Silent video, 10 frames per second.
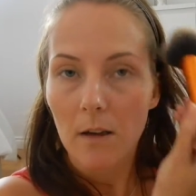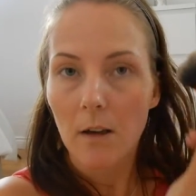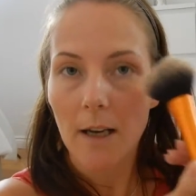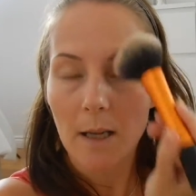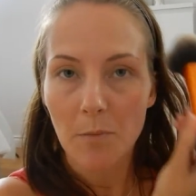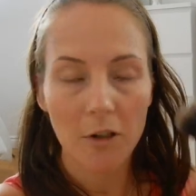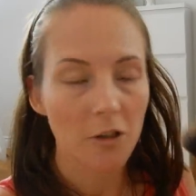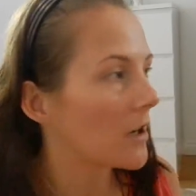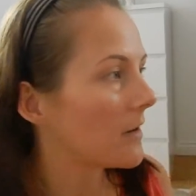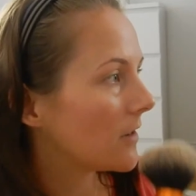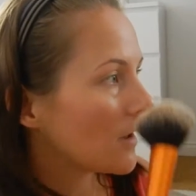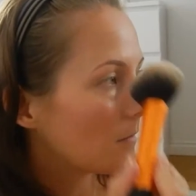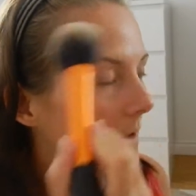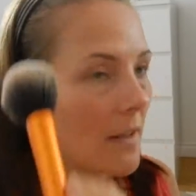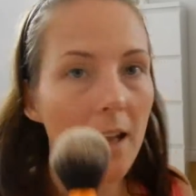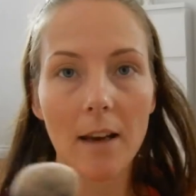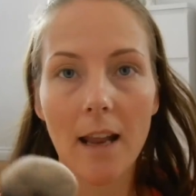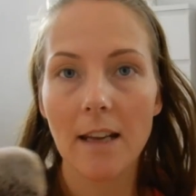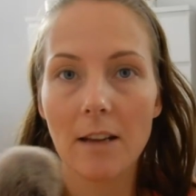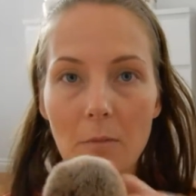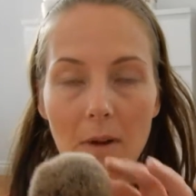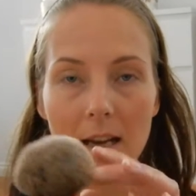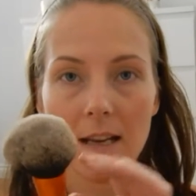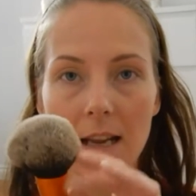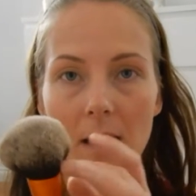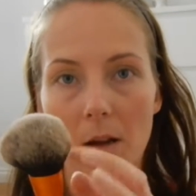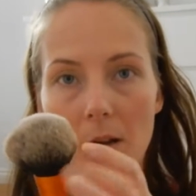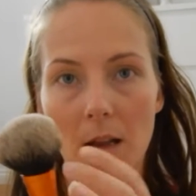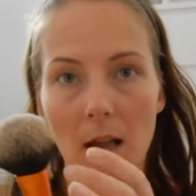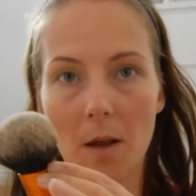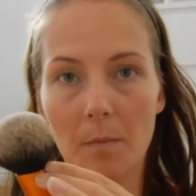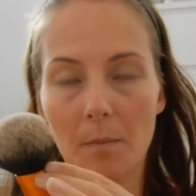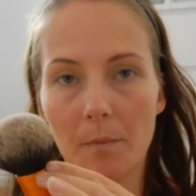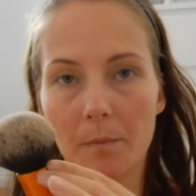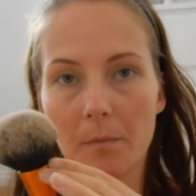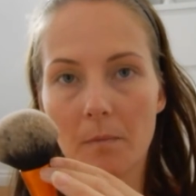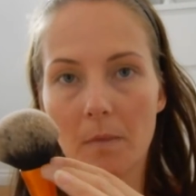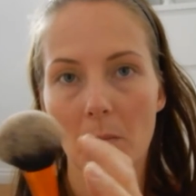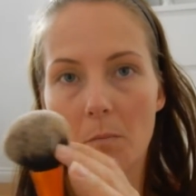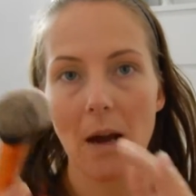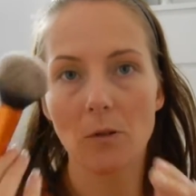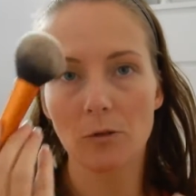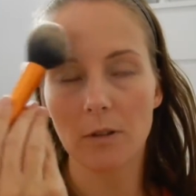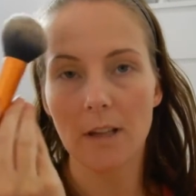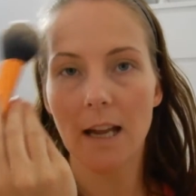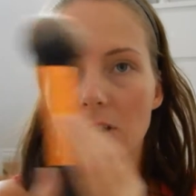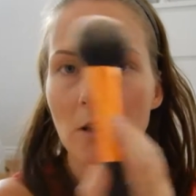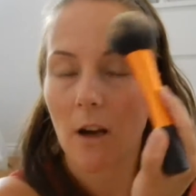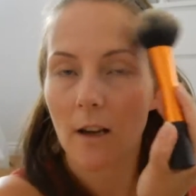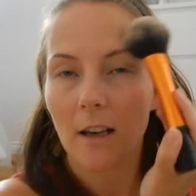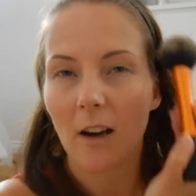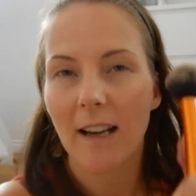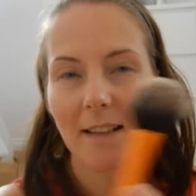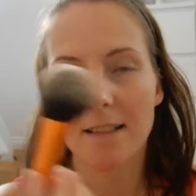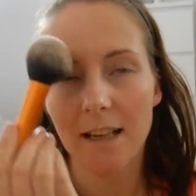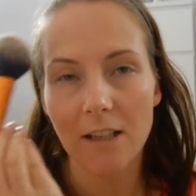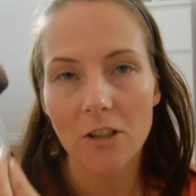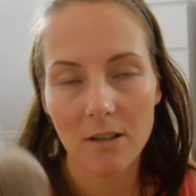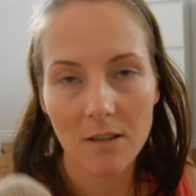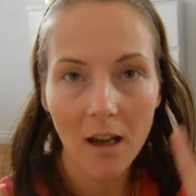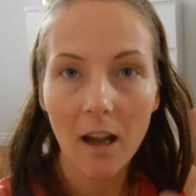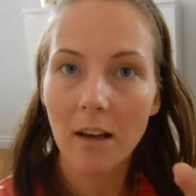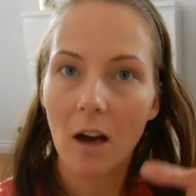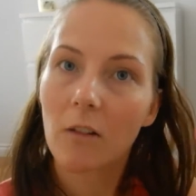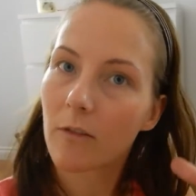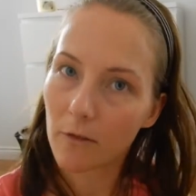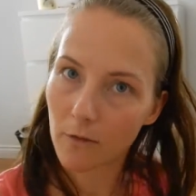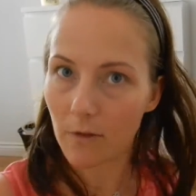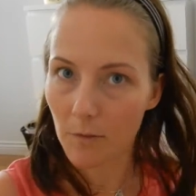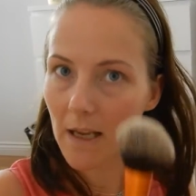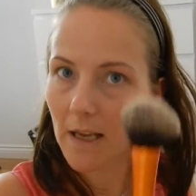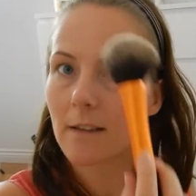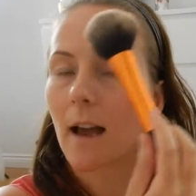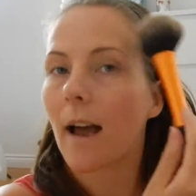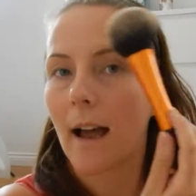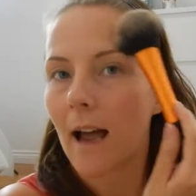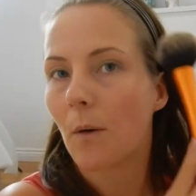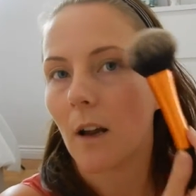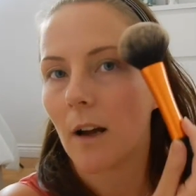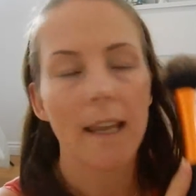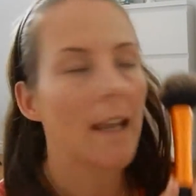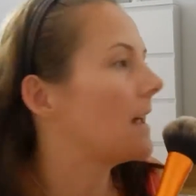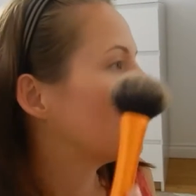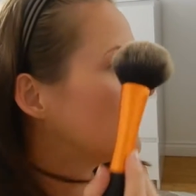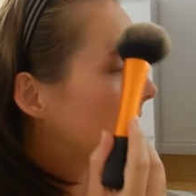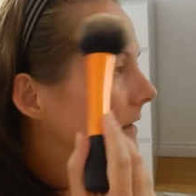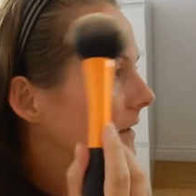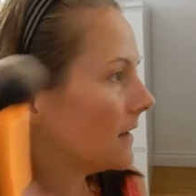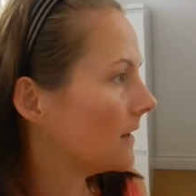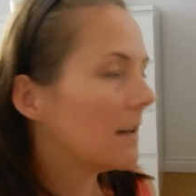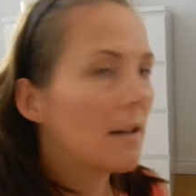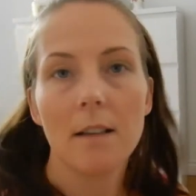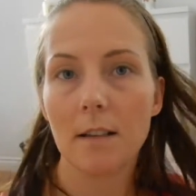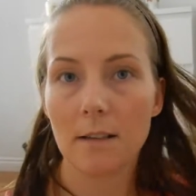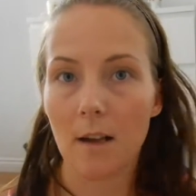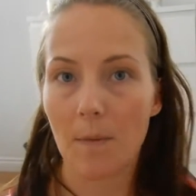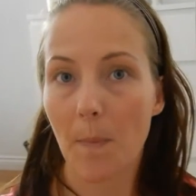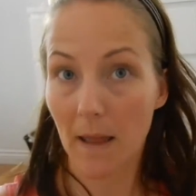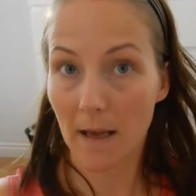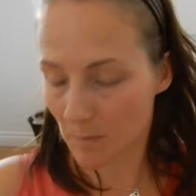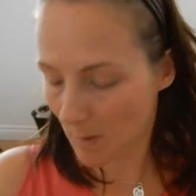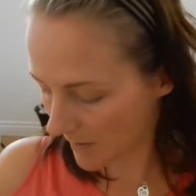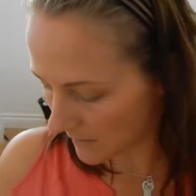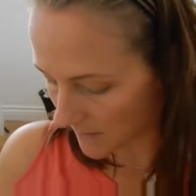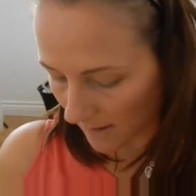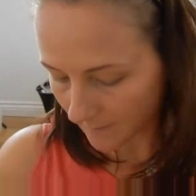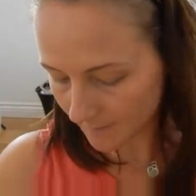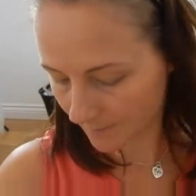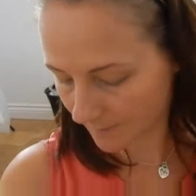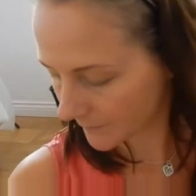lightly brush over them, and then any remaining powder on there just kind of lightens it just enough for me to how I like it. So that's my brows done.